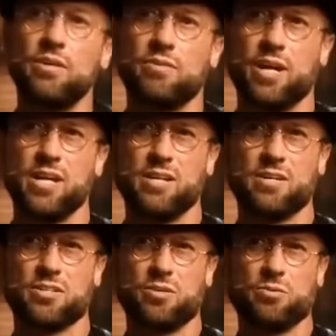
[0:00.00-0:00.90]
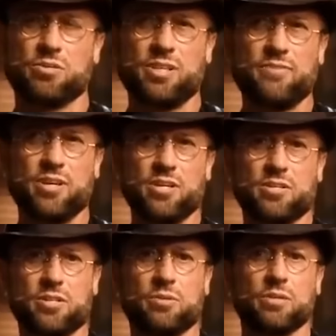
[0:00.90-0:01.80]
Maurice Gibb,
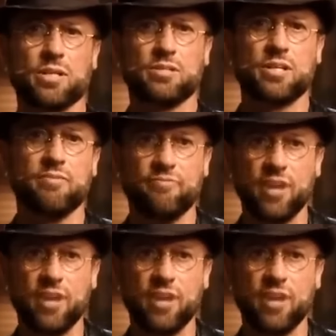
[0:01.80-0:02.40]
Maurice Ernest